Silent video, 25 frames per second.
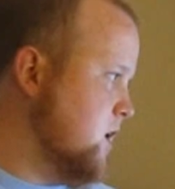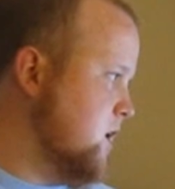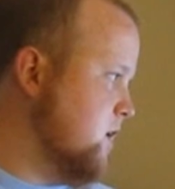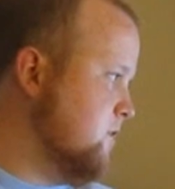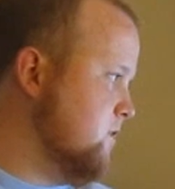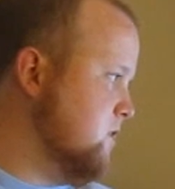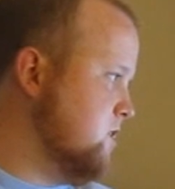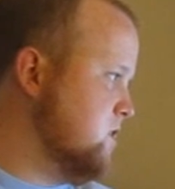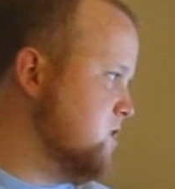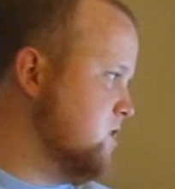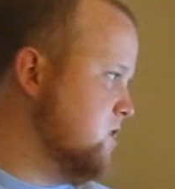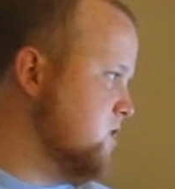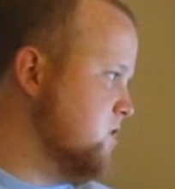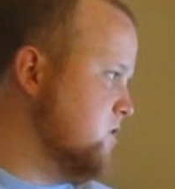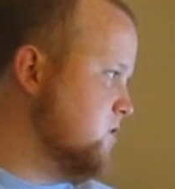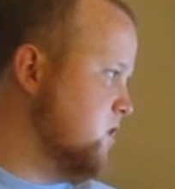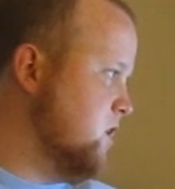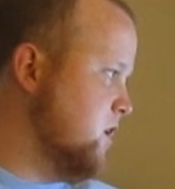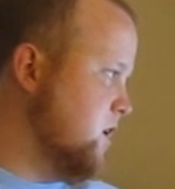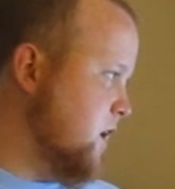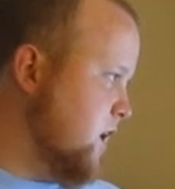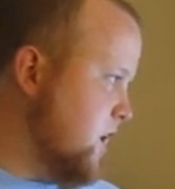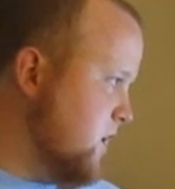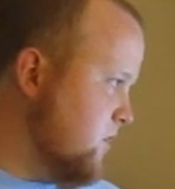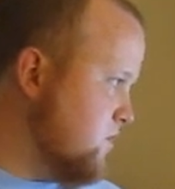obviously, you'll
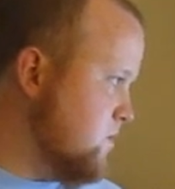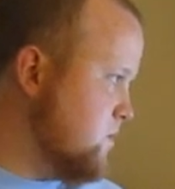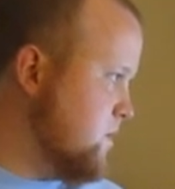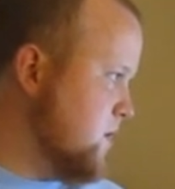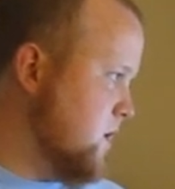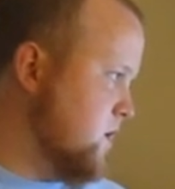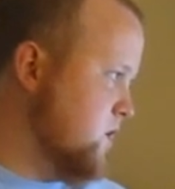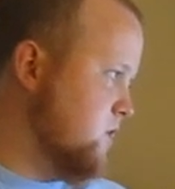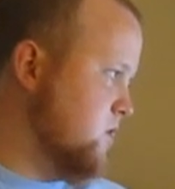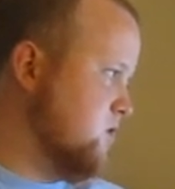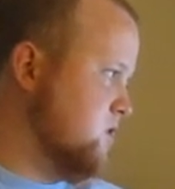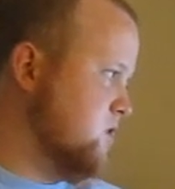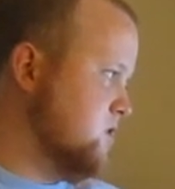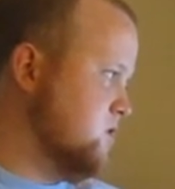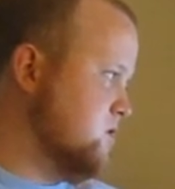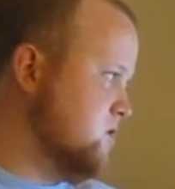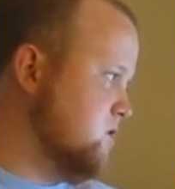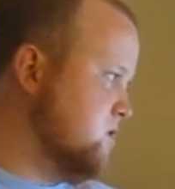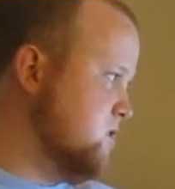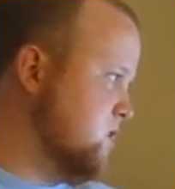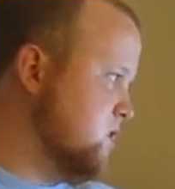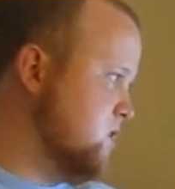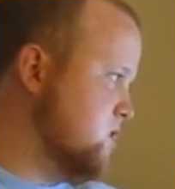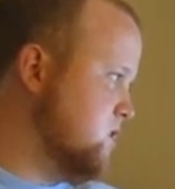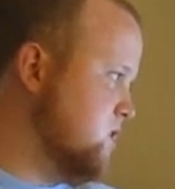need a half a pound of
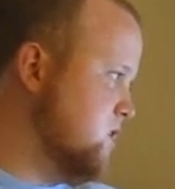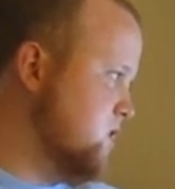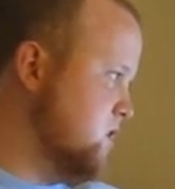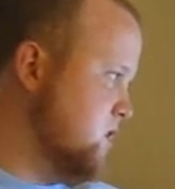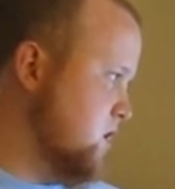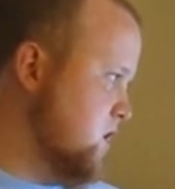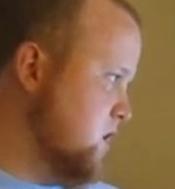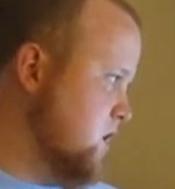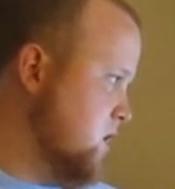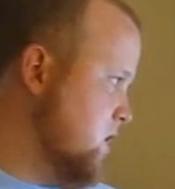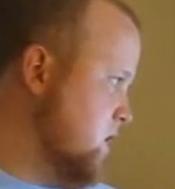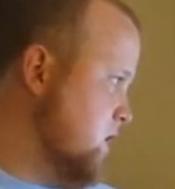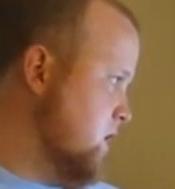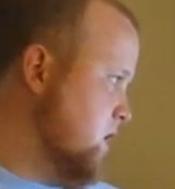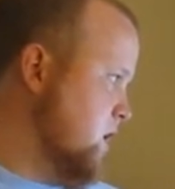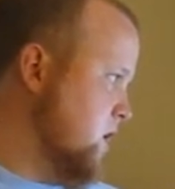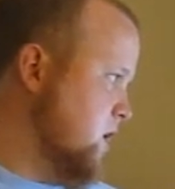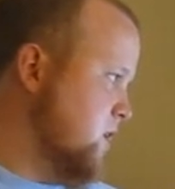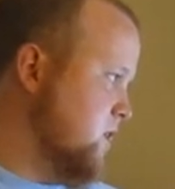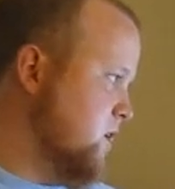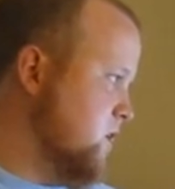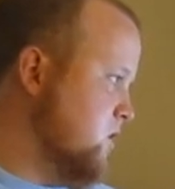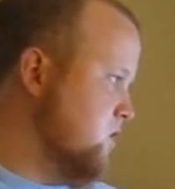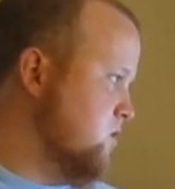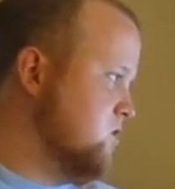Crystal 60,
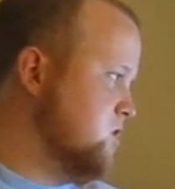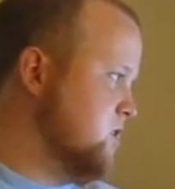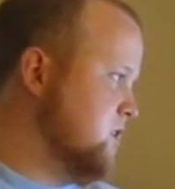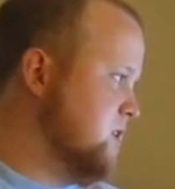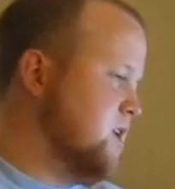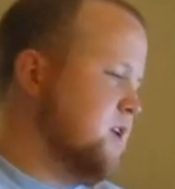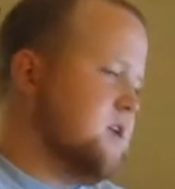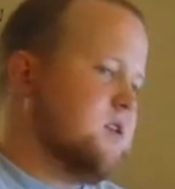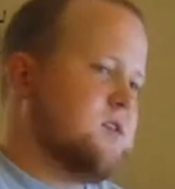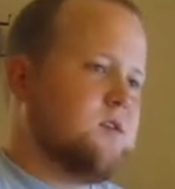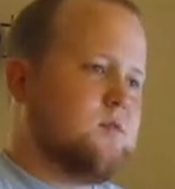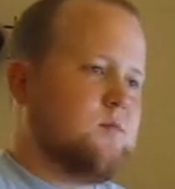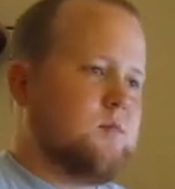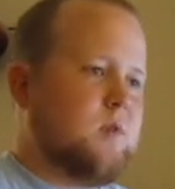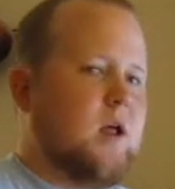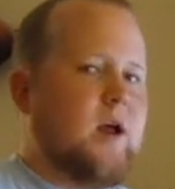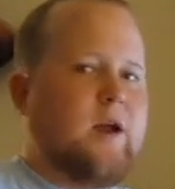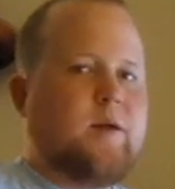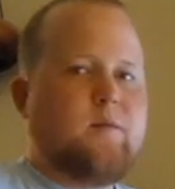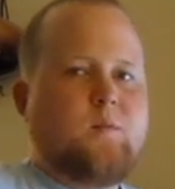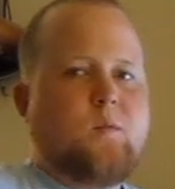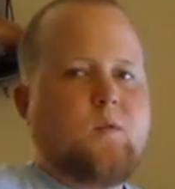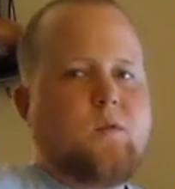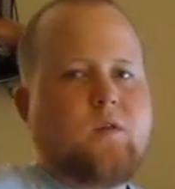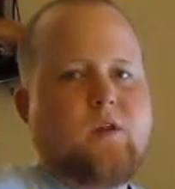and then you'll just need some
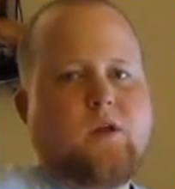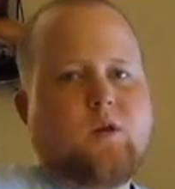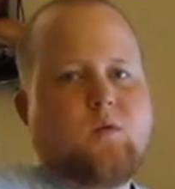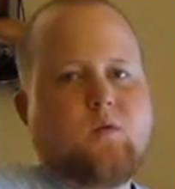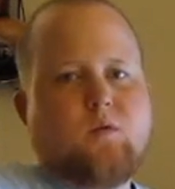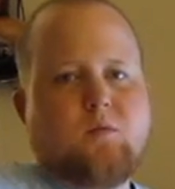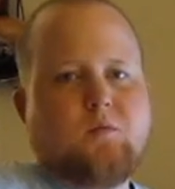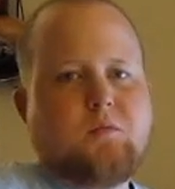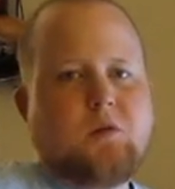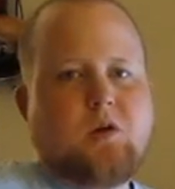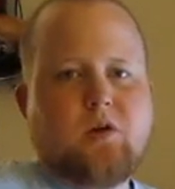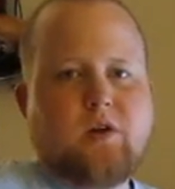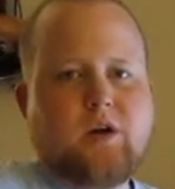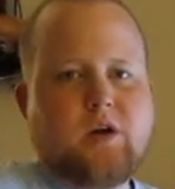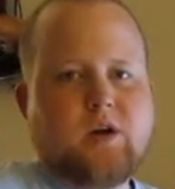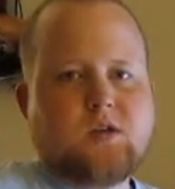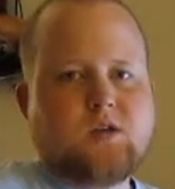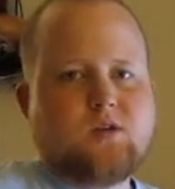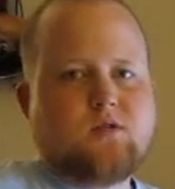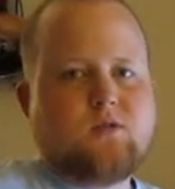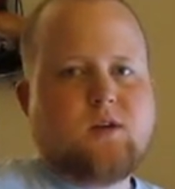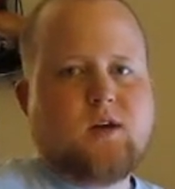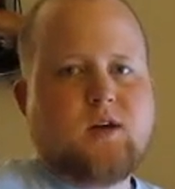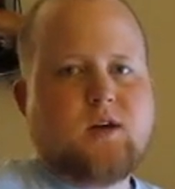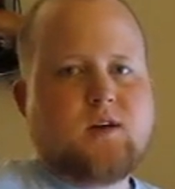light liquid malt
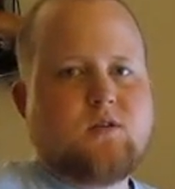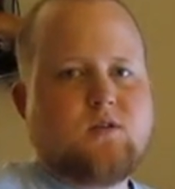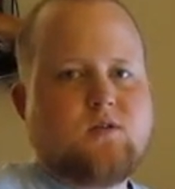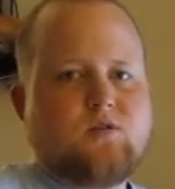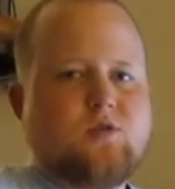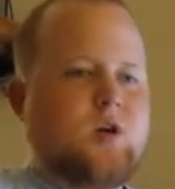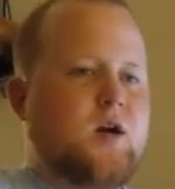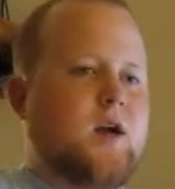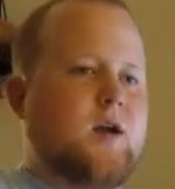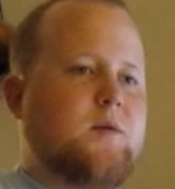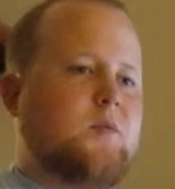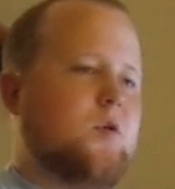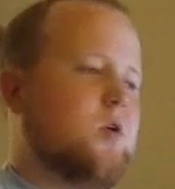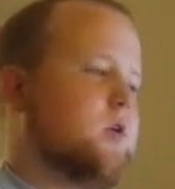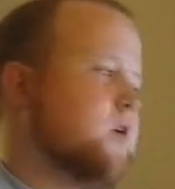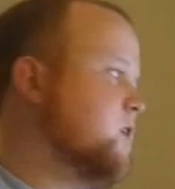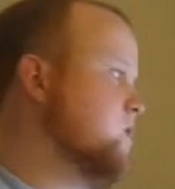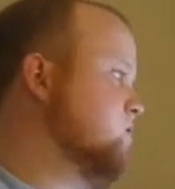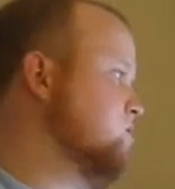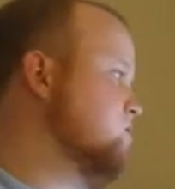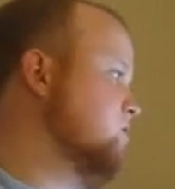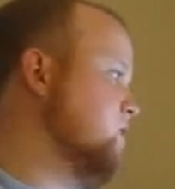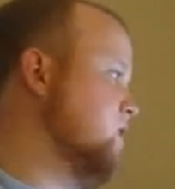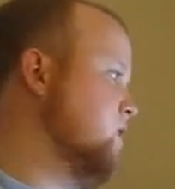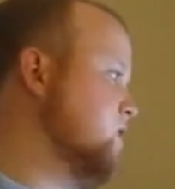extract or dry malt
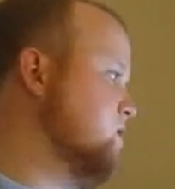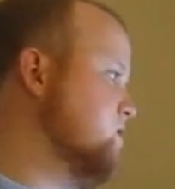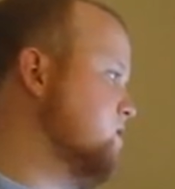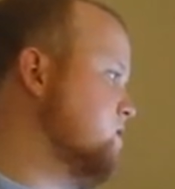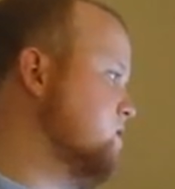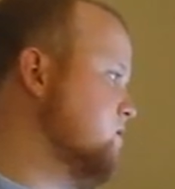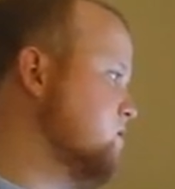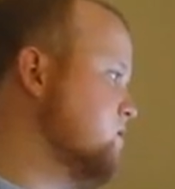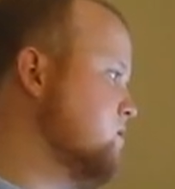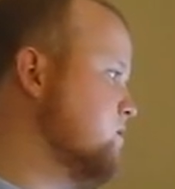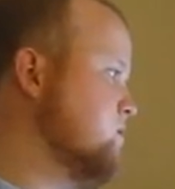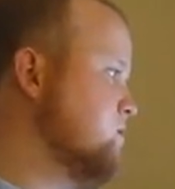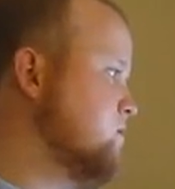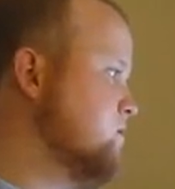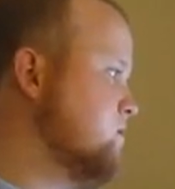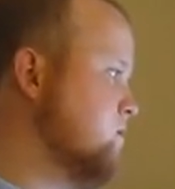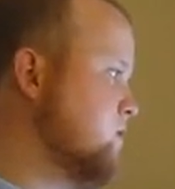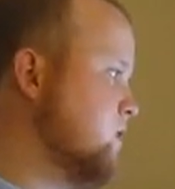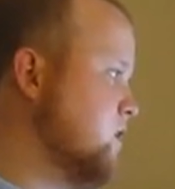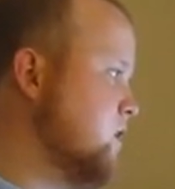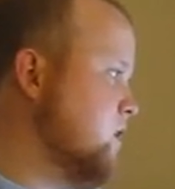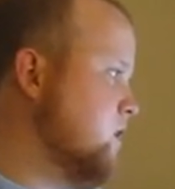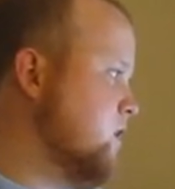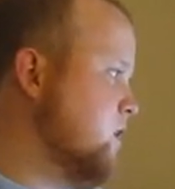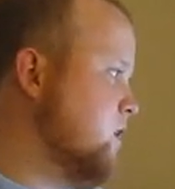extract to
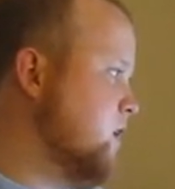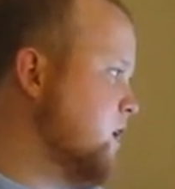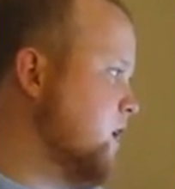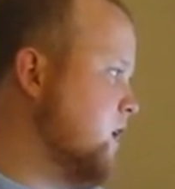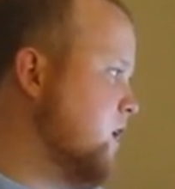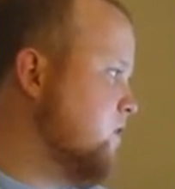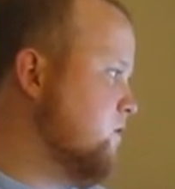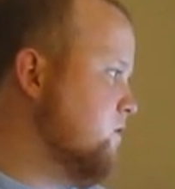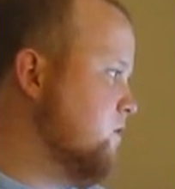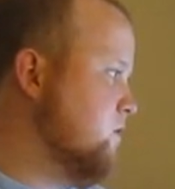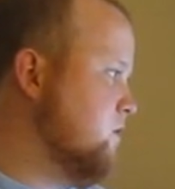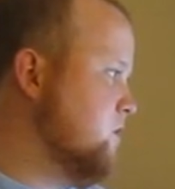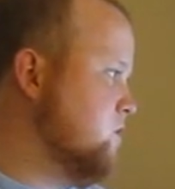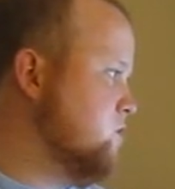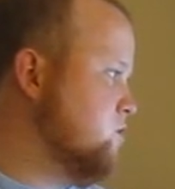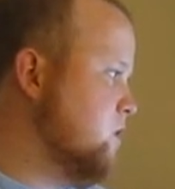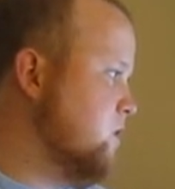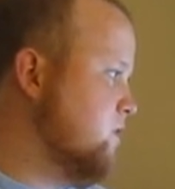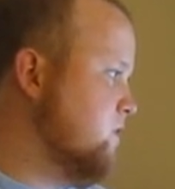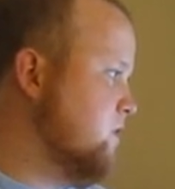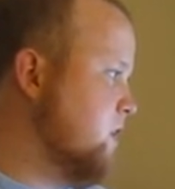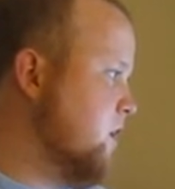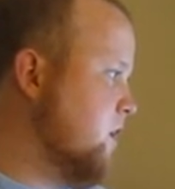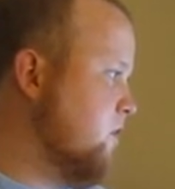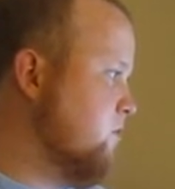account for the
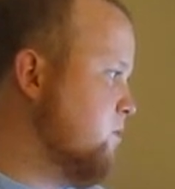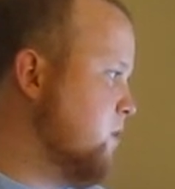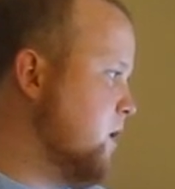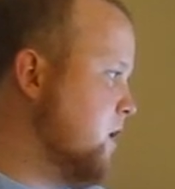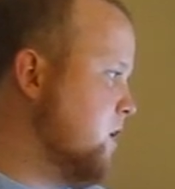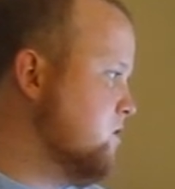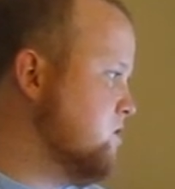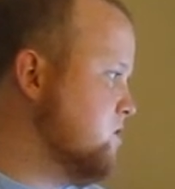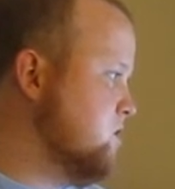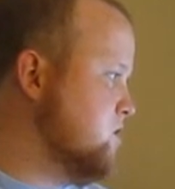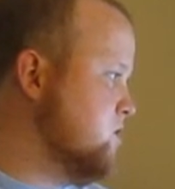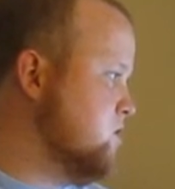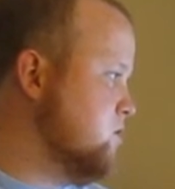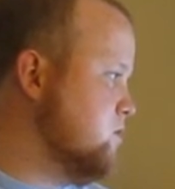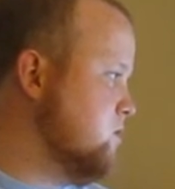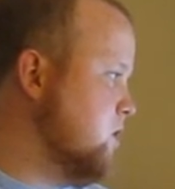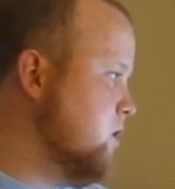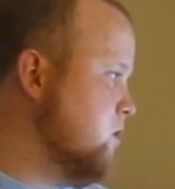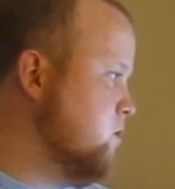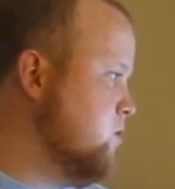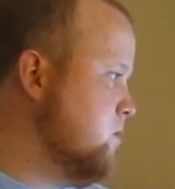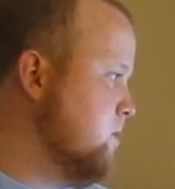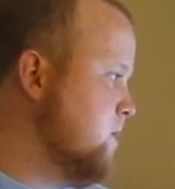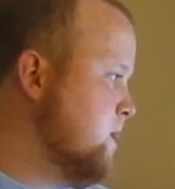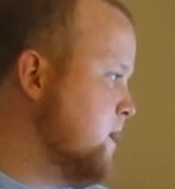12.5 pounds of 2
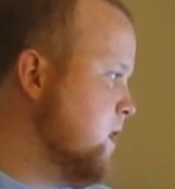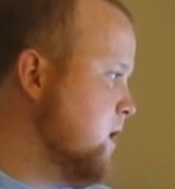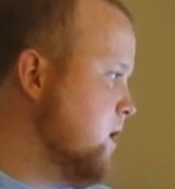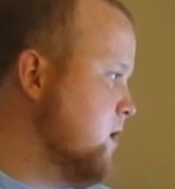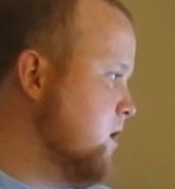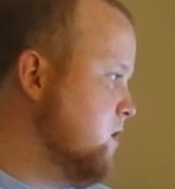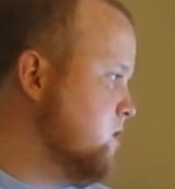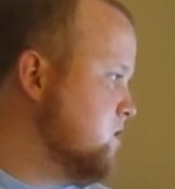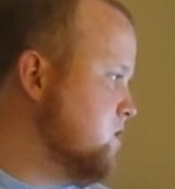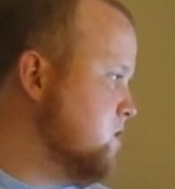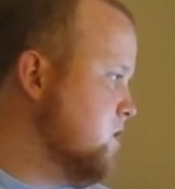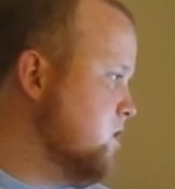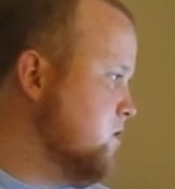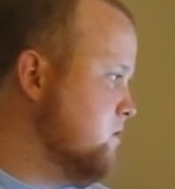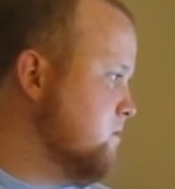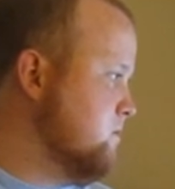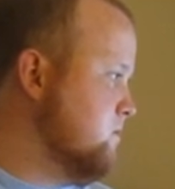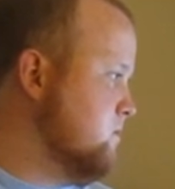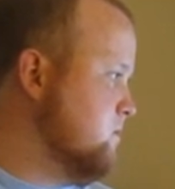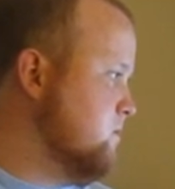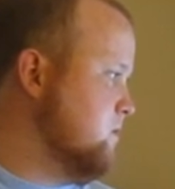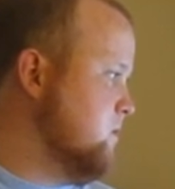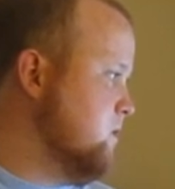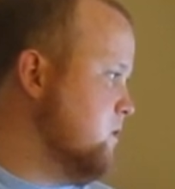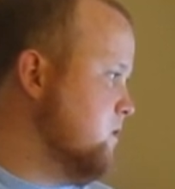row. So